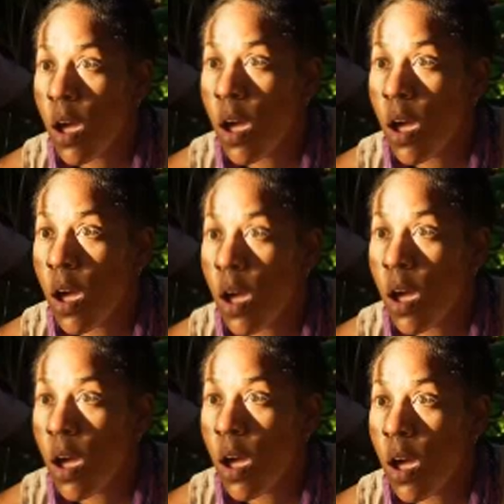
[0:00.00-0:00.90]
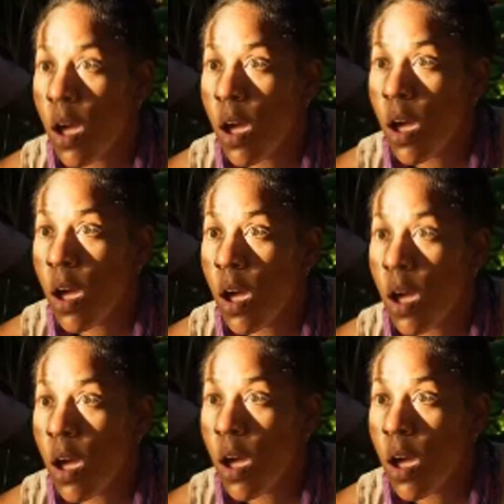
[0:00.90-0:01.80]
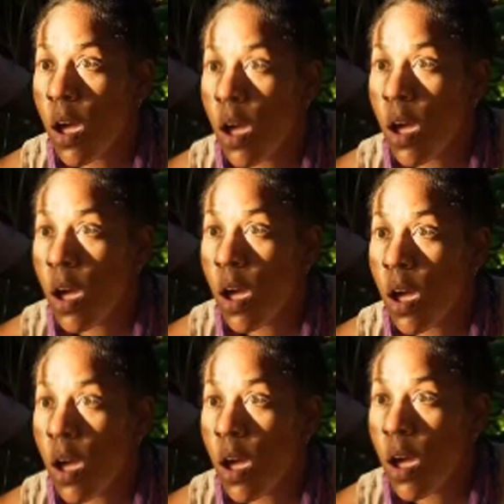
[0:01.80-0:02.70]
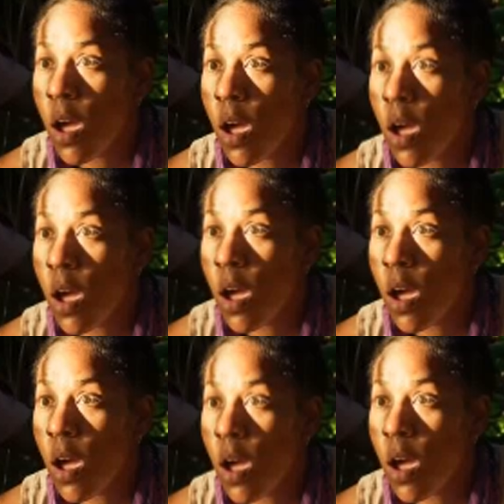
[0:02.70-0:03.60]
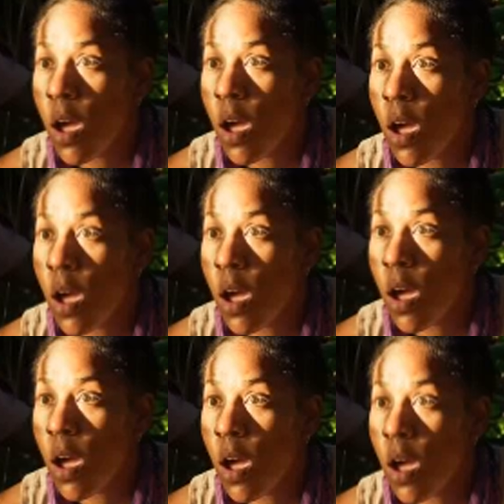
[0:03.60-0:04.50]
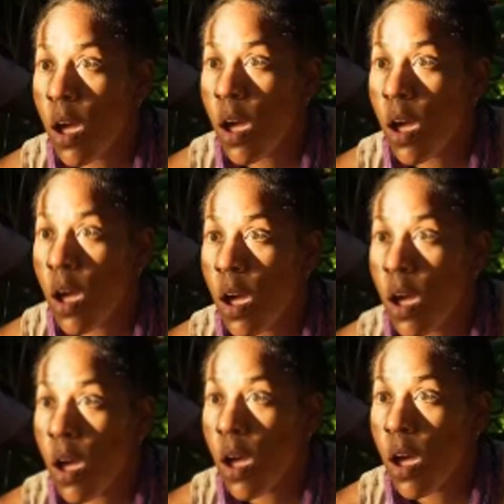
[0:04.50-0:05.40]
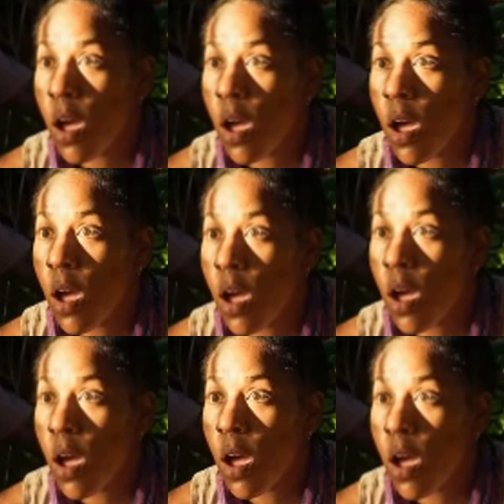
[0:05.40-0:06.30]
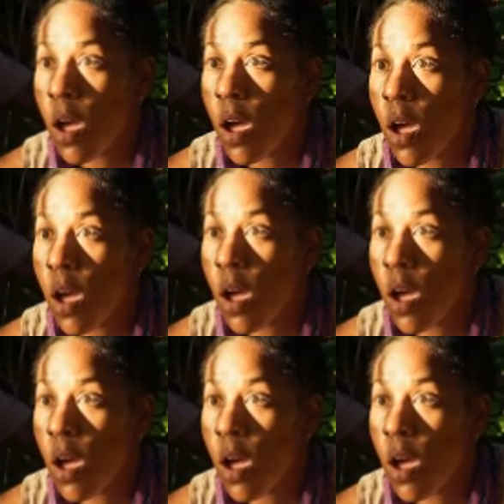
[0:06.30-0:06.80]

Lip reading: This person isn't speaking.